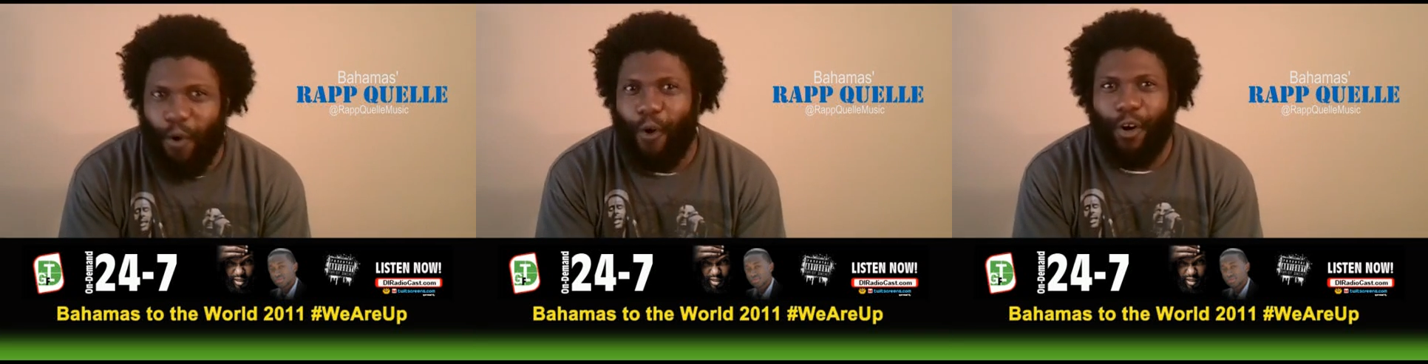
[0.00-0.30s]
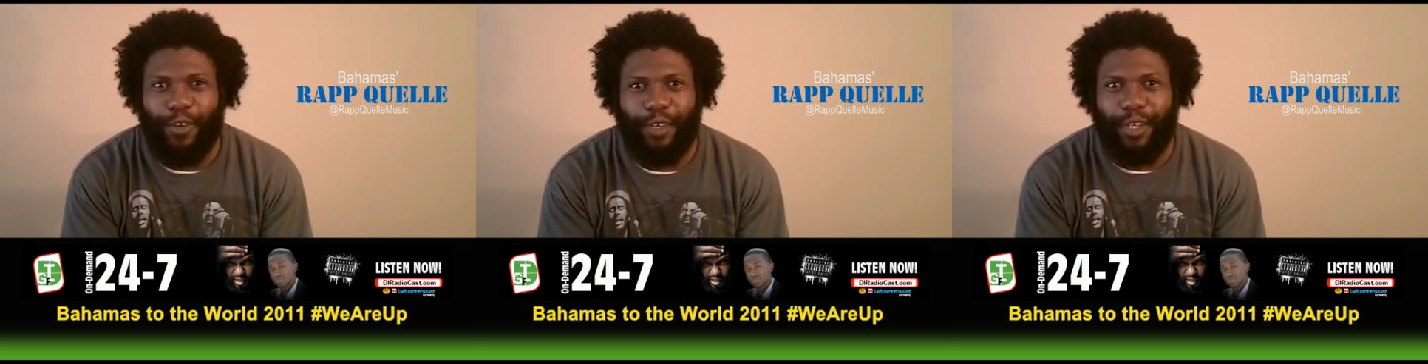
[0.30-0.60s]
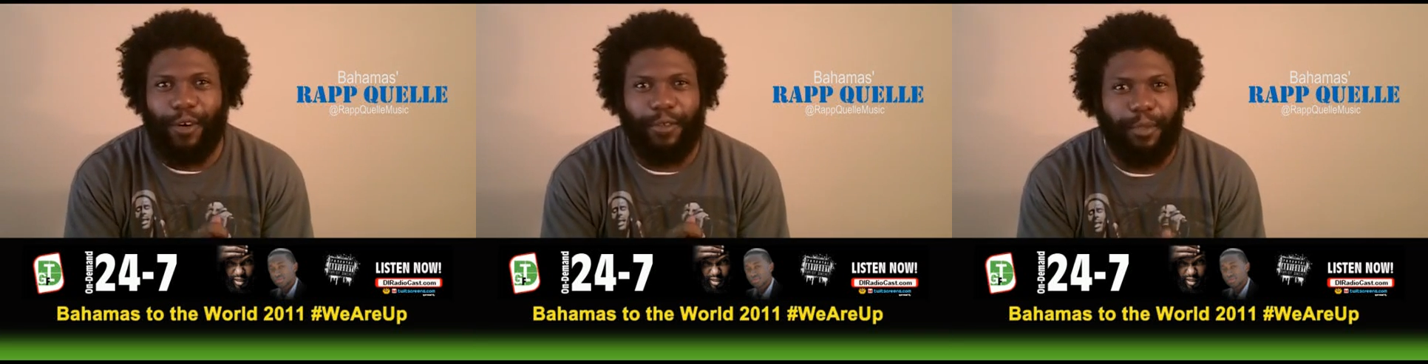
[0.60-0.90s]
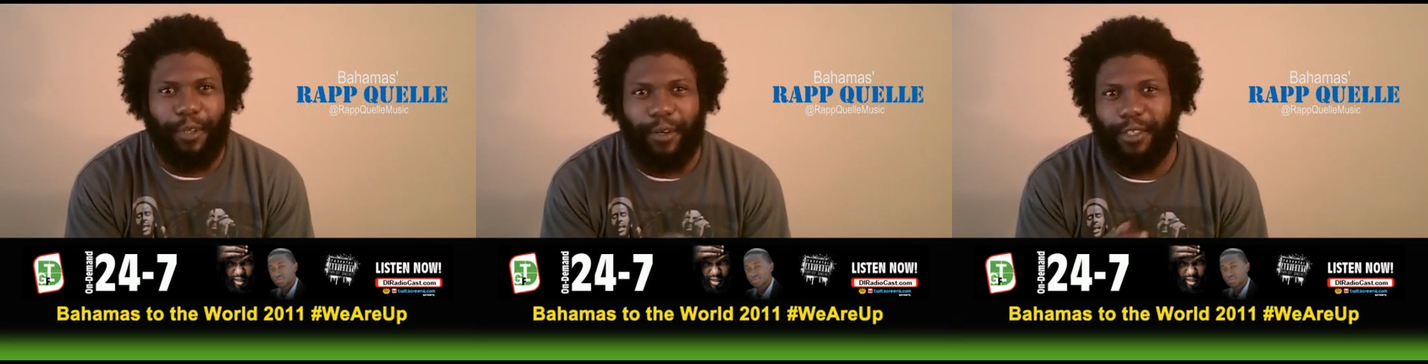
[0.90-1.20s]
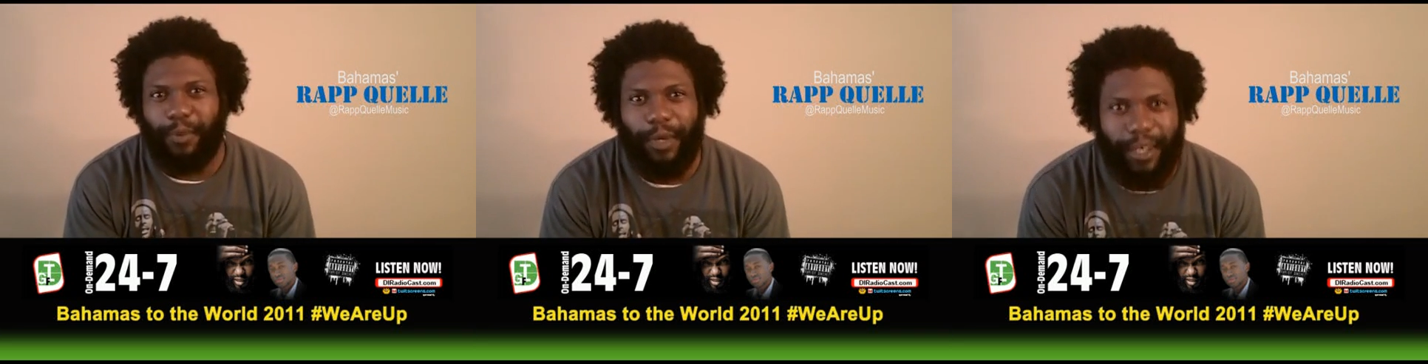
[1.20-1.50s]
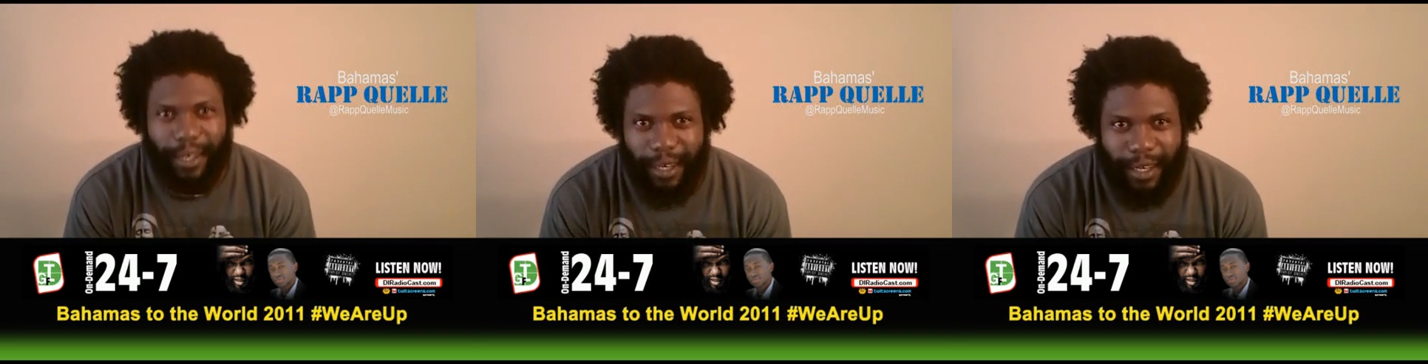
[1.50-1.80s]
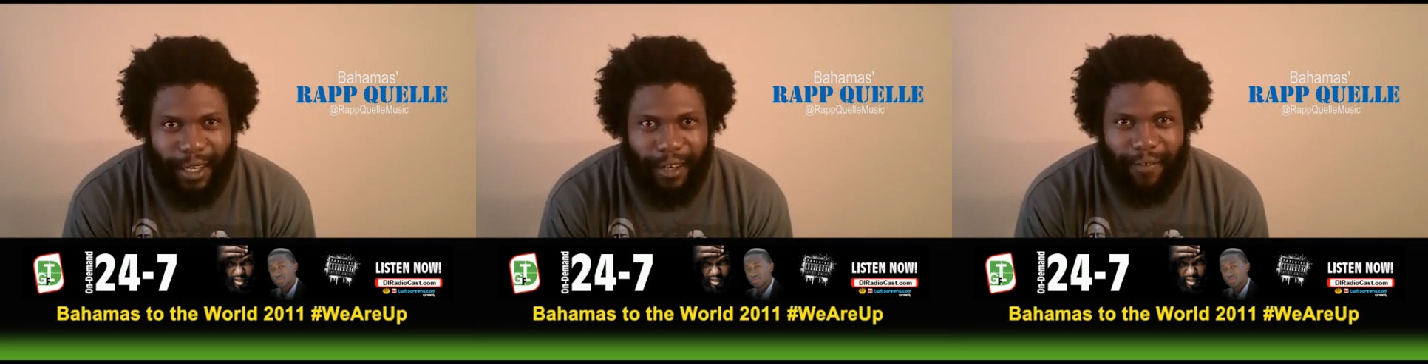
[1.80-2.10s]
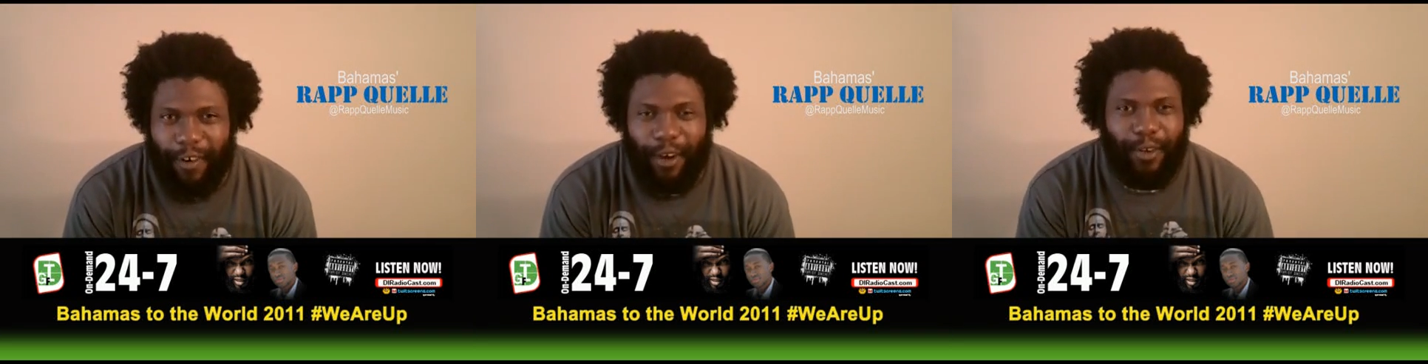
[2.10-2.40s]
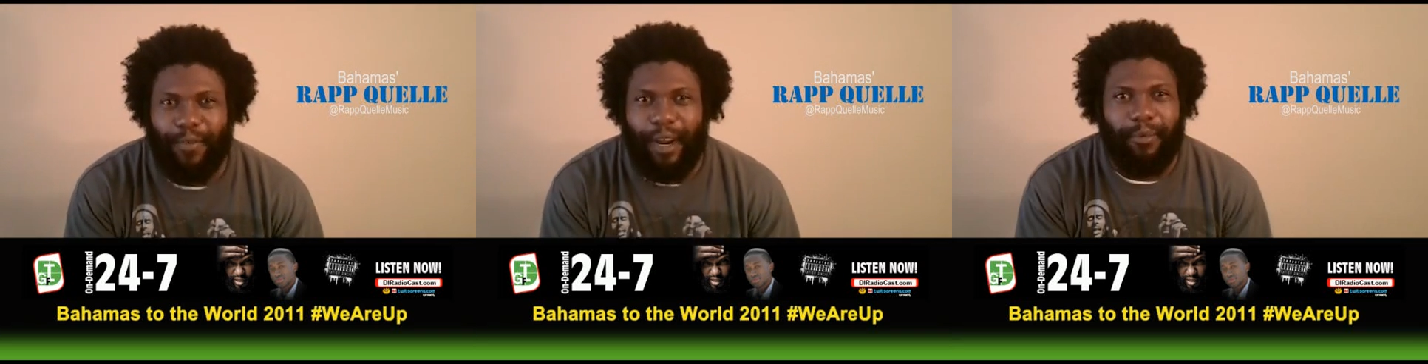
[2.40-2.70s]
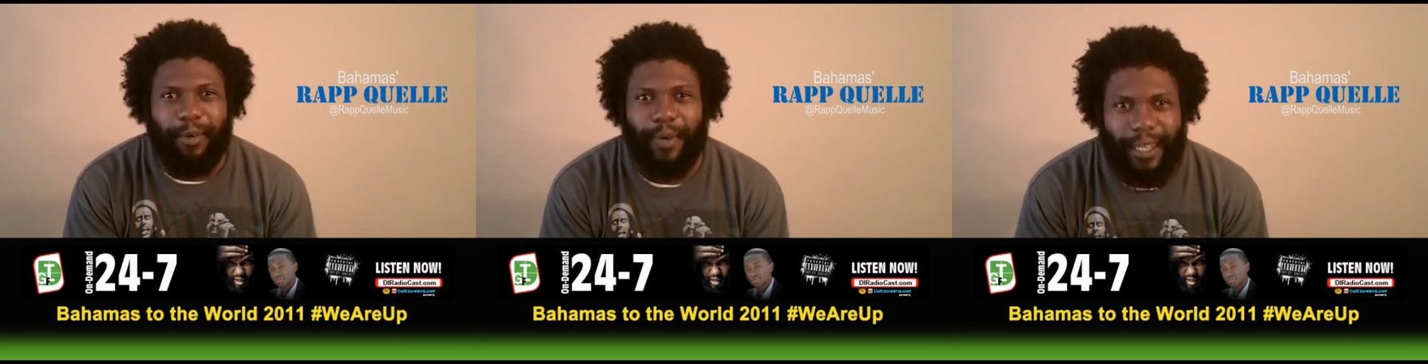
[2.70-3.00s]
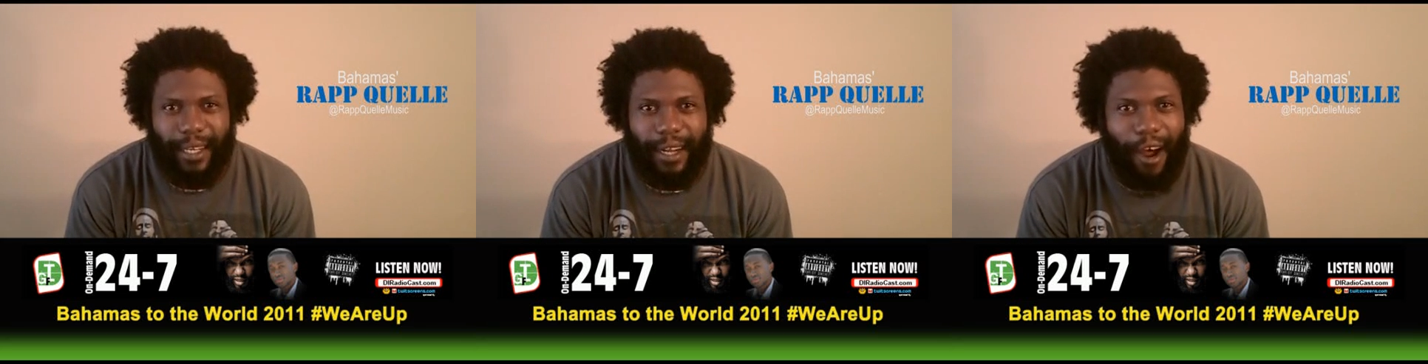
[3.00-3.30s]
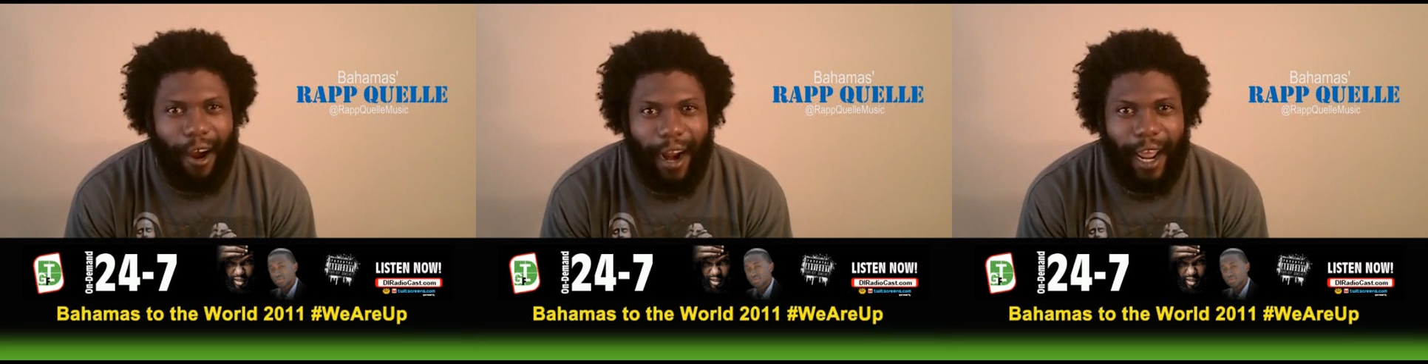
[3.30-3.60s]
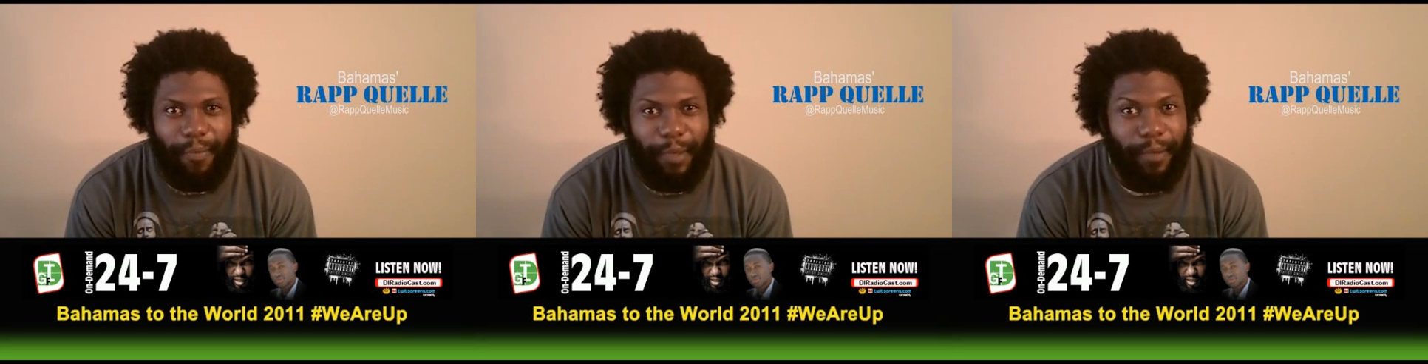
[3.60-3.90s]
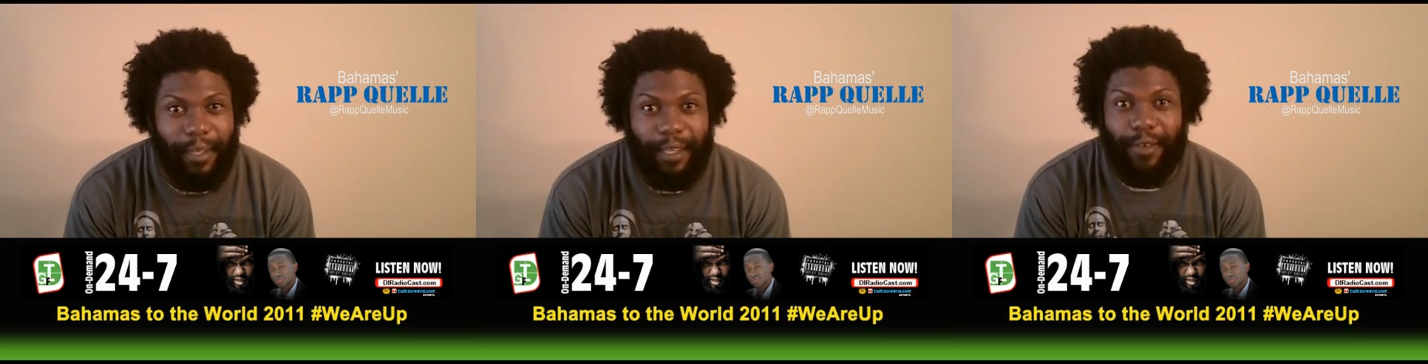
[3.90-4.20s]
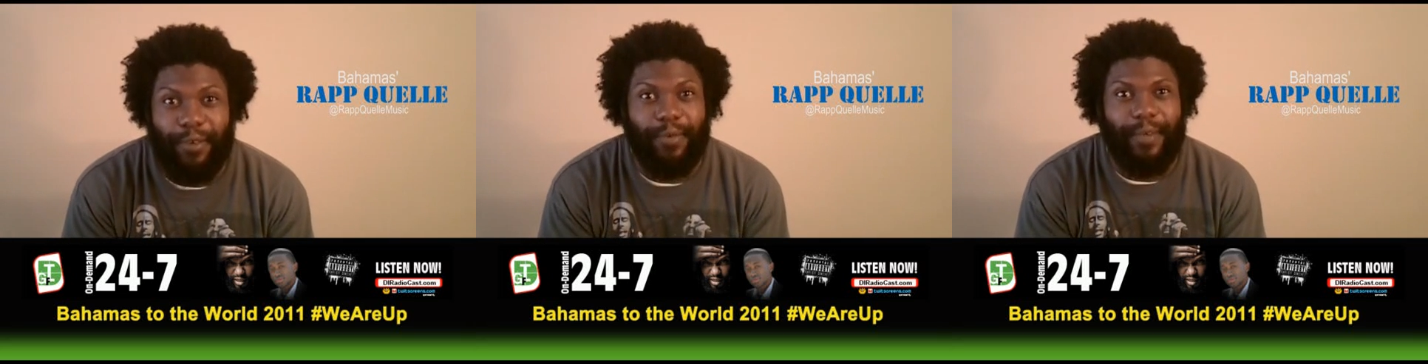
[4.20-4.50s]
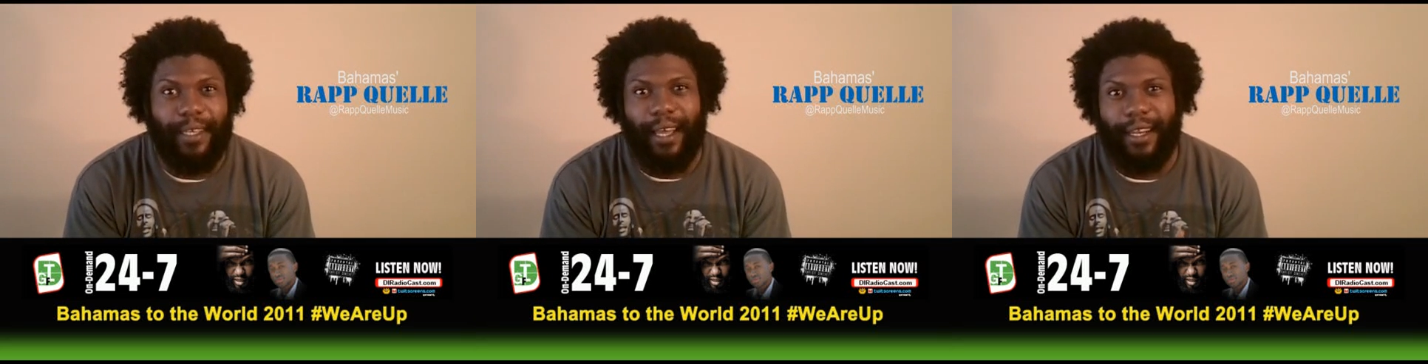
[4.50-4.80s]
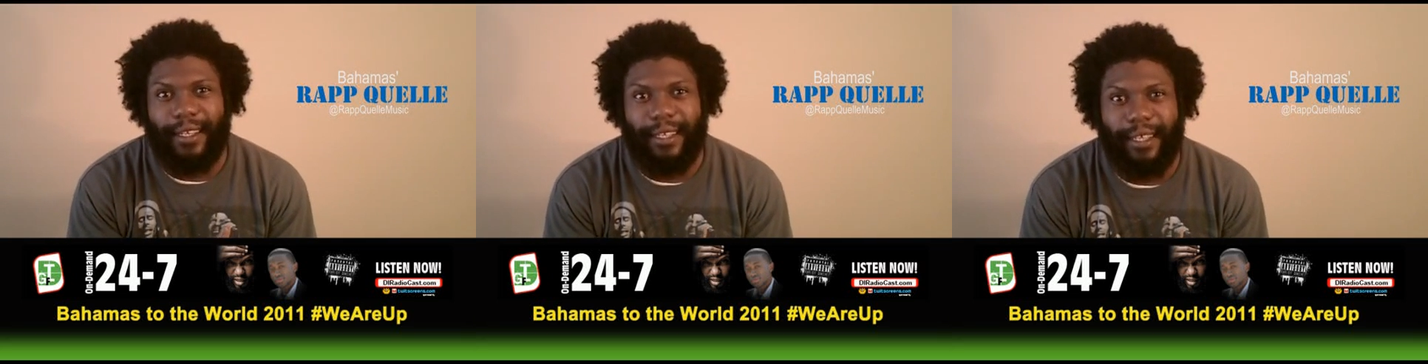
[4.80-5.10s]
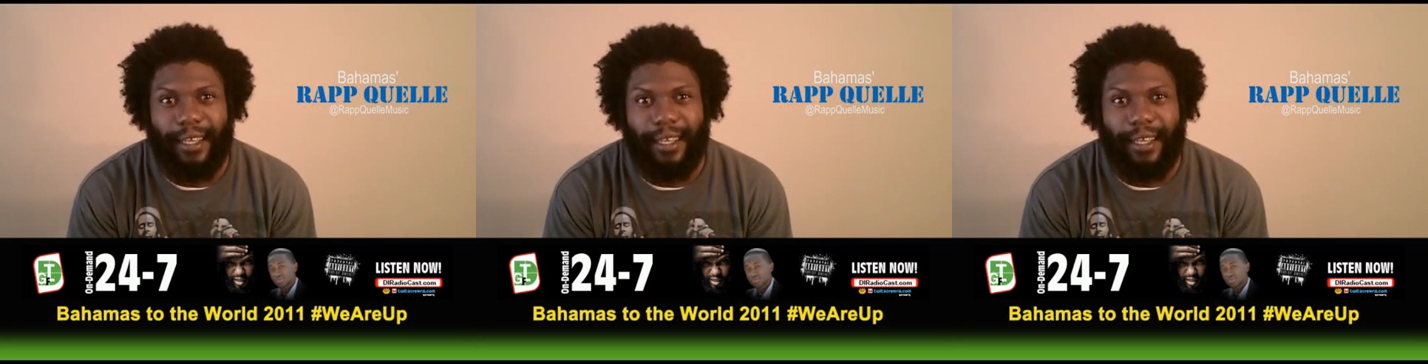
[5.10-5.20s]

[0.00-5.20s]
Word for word: or you could go to me on Twitter, follow RAPPQuelle, RAPPQuelle